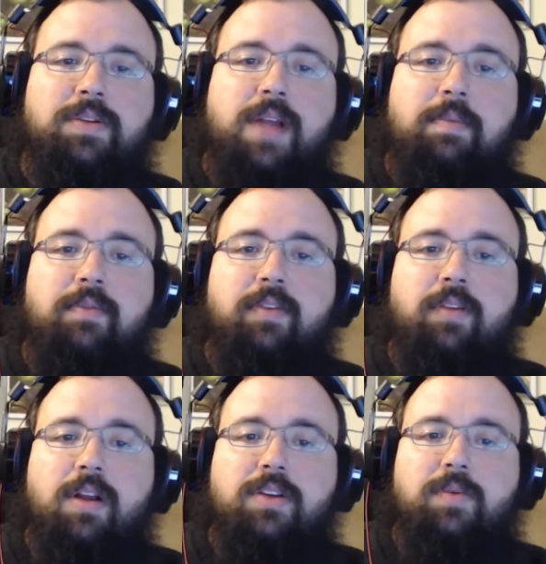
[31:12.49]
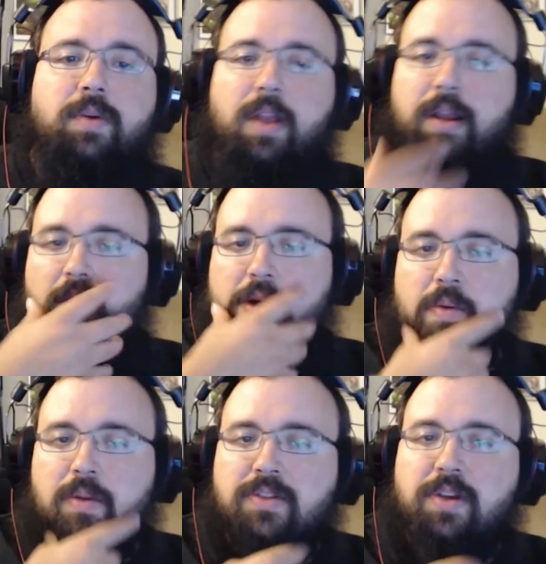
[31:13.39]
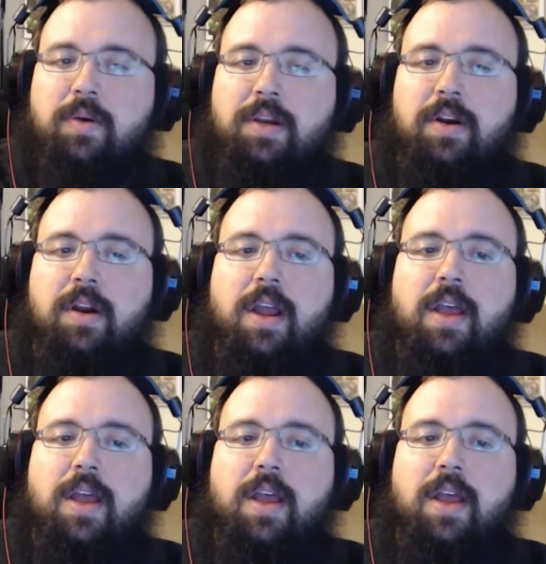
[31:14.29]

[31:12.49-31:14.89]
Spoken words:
stopping for lunch, and we were like, okay, well, let's go in here.